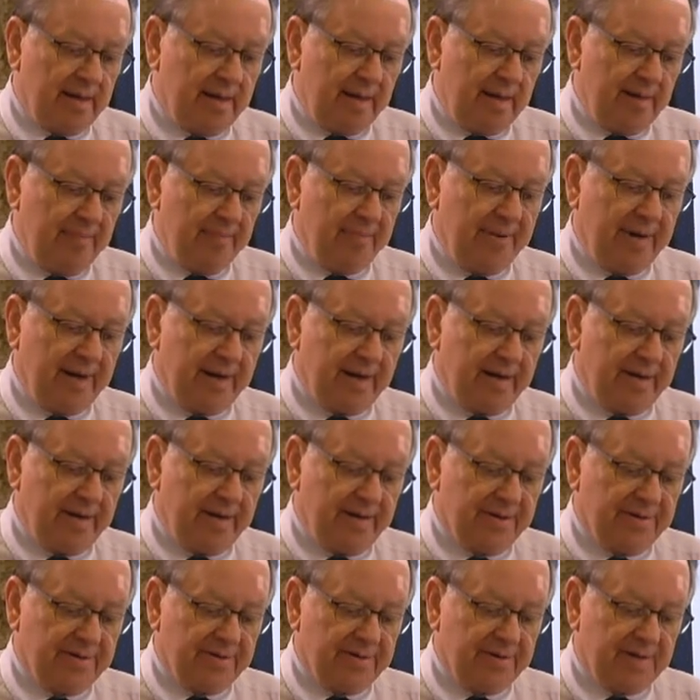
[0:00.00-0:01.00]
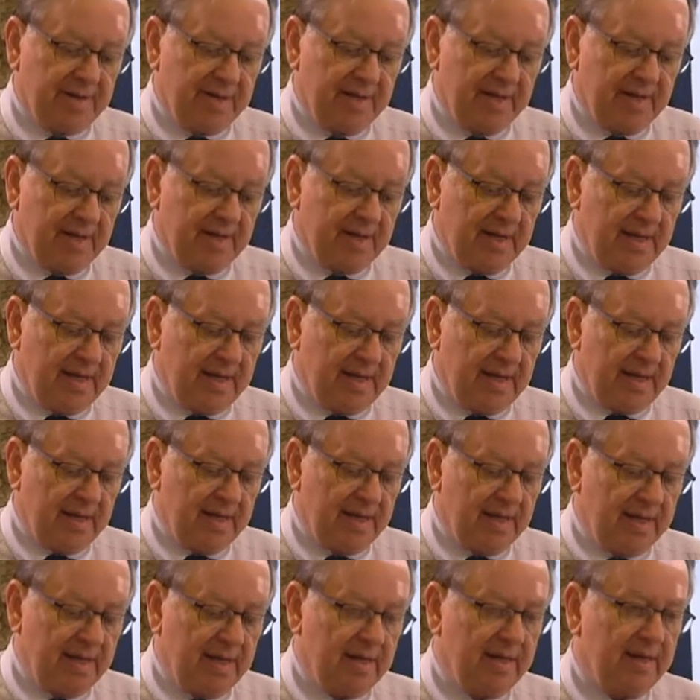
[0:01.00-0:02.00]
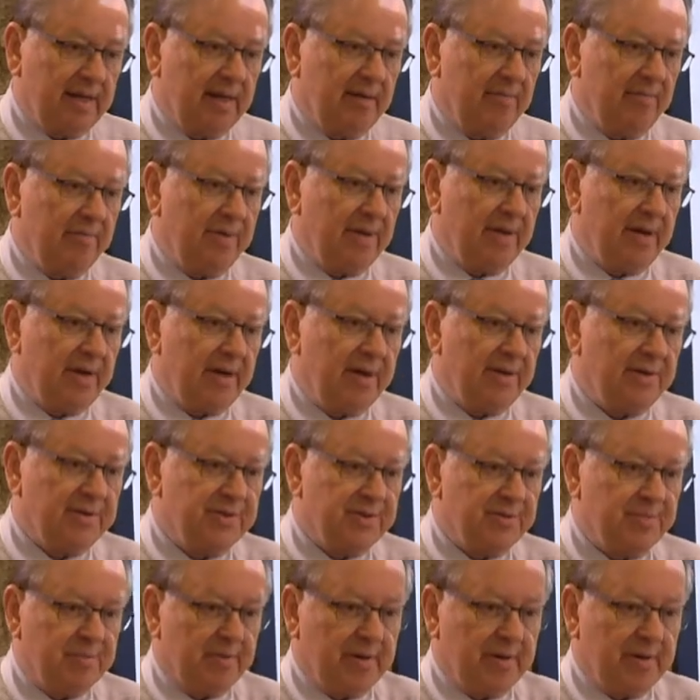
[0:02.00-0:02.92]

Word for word: empires, and empires,